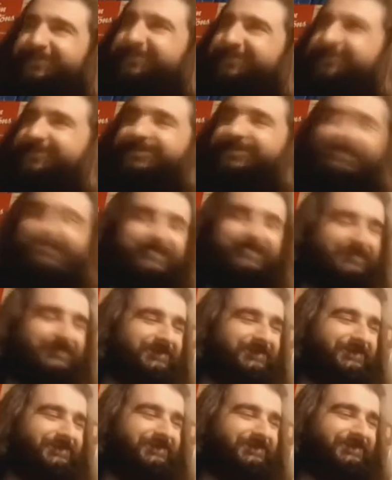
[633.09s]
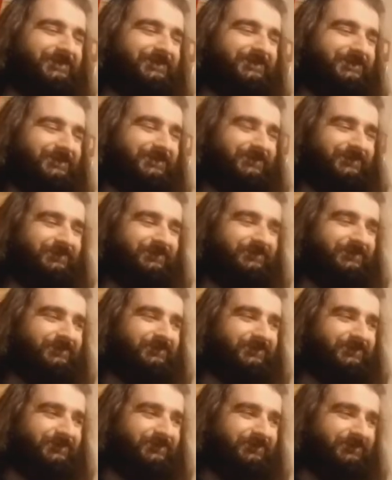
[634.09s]
the thing is that
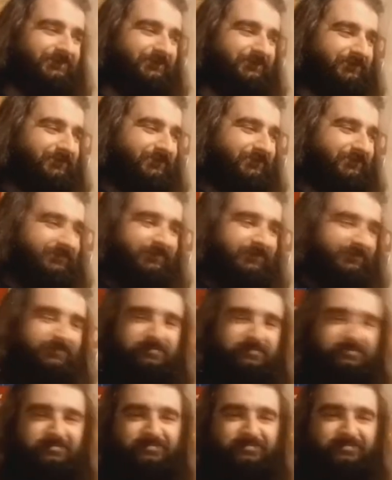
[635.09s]
I